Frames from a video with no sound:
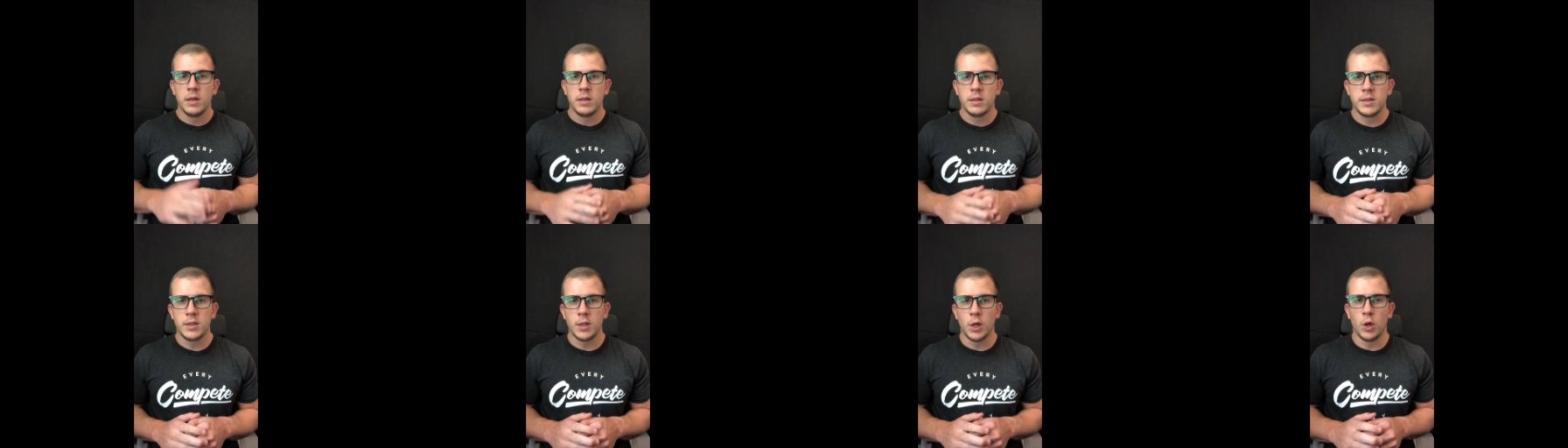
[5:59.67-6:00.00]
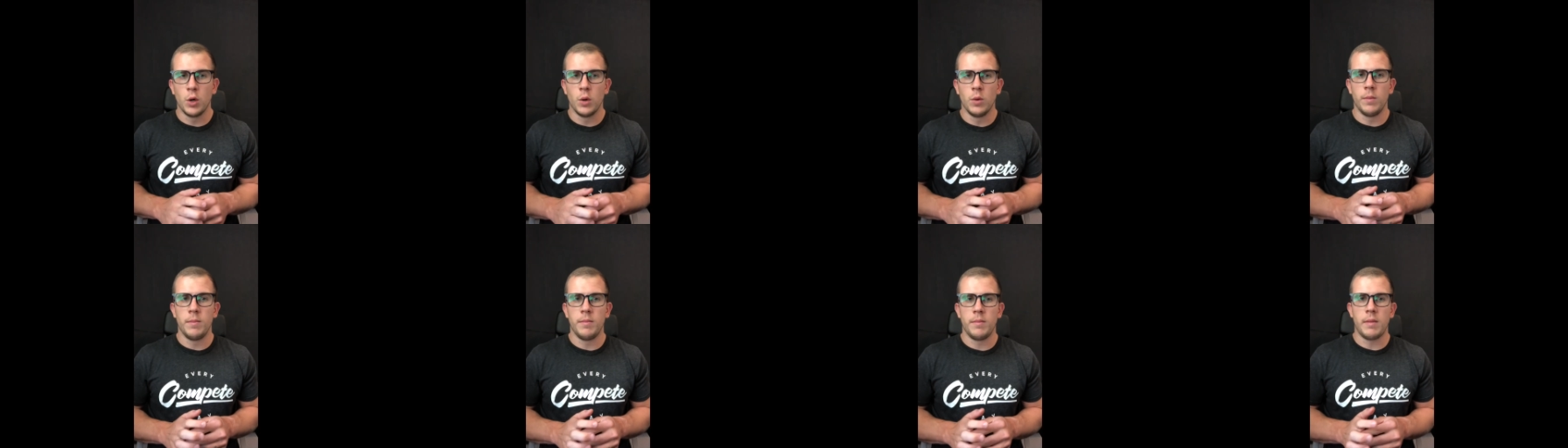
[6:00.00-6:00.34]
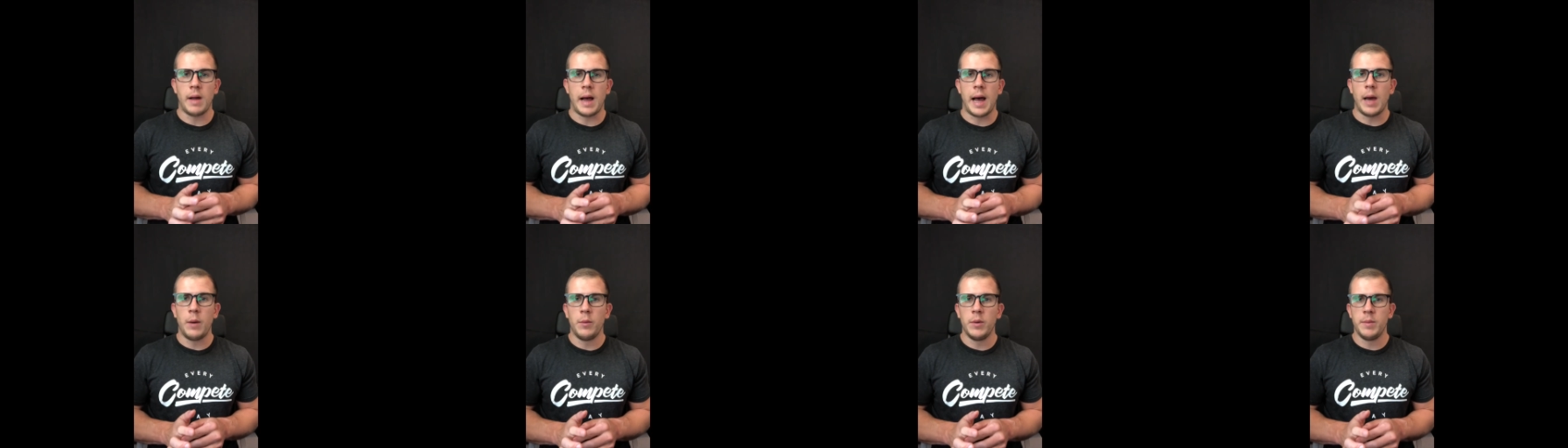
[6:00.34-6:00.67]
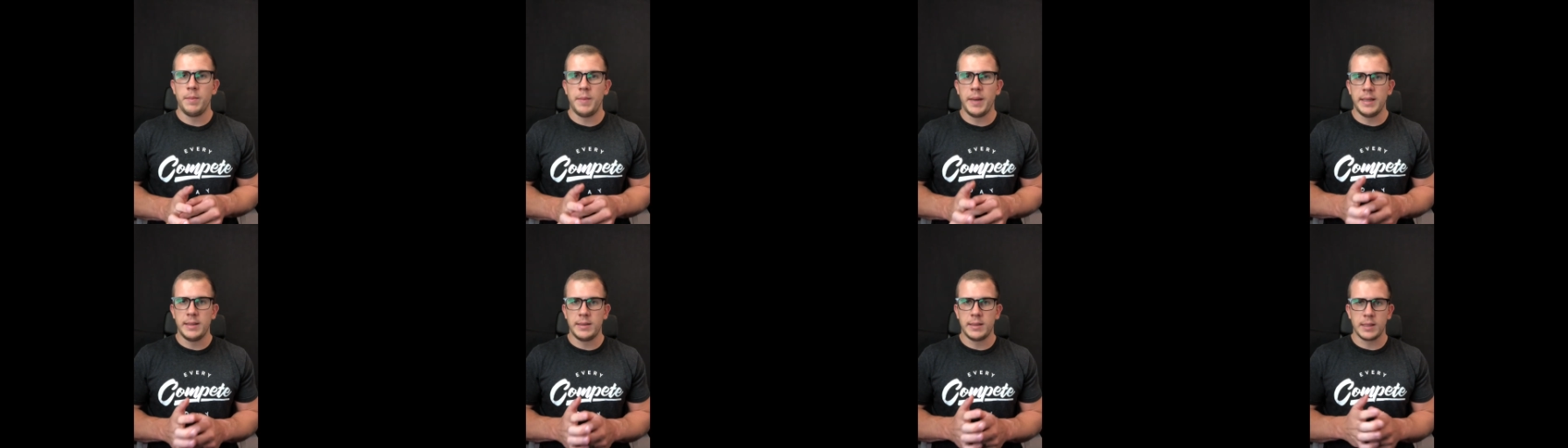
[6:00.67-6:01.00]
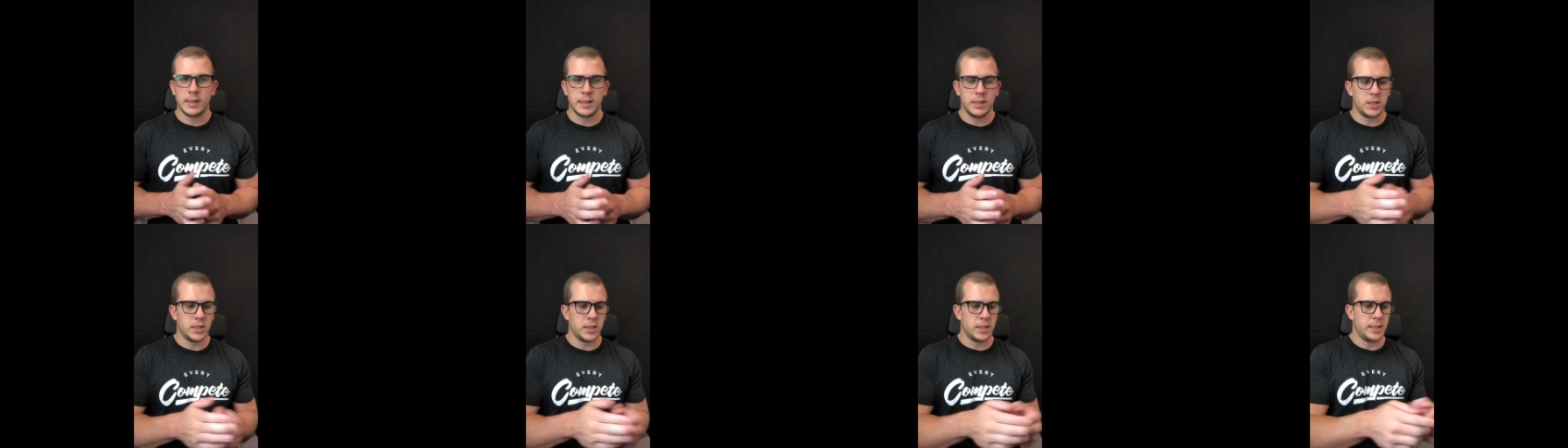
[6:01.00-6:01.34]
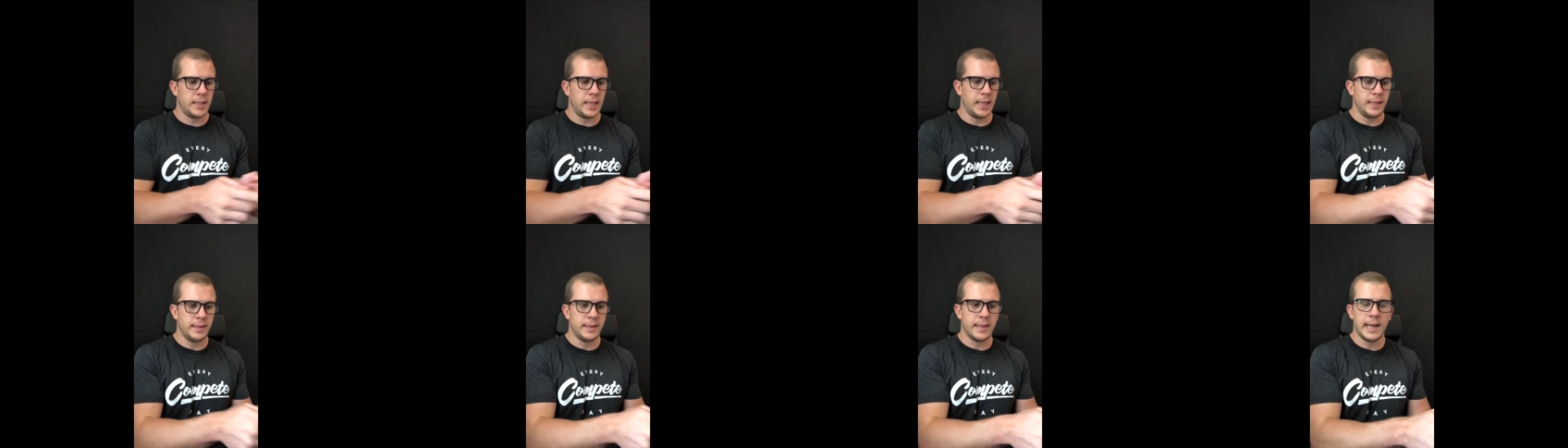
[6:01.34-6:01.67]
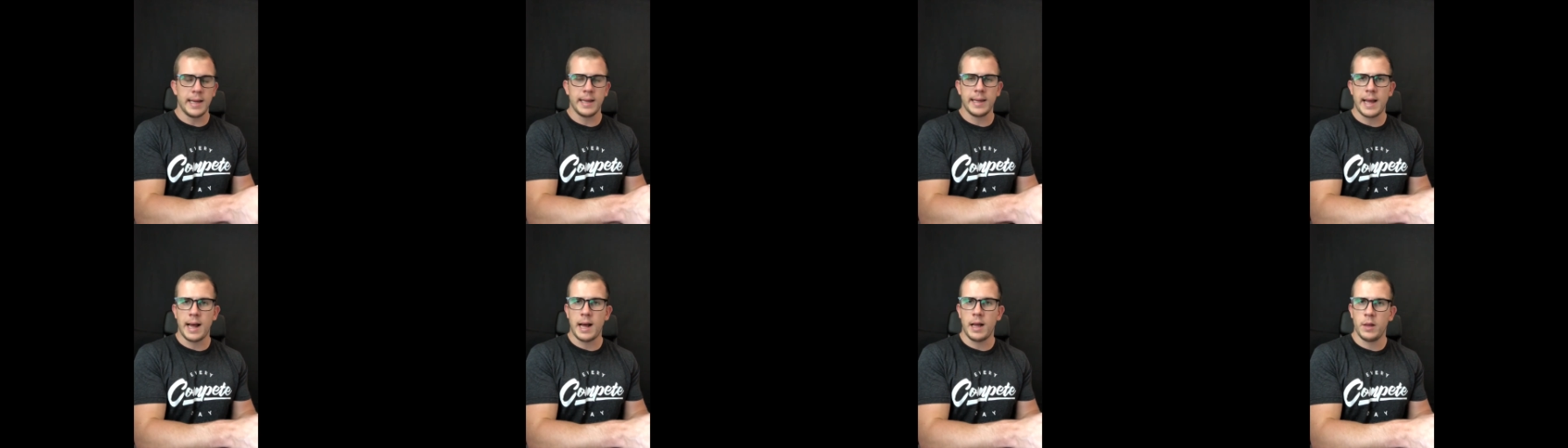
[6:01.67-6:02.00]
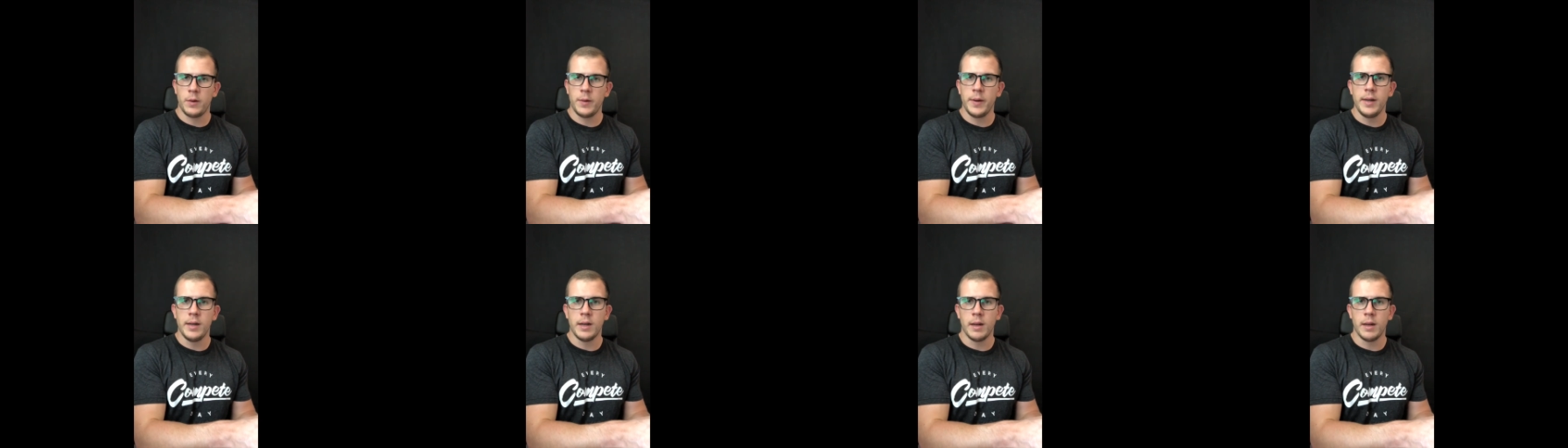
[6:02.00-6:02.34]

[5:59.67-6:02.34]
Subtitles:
So I would basically just take that calorie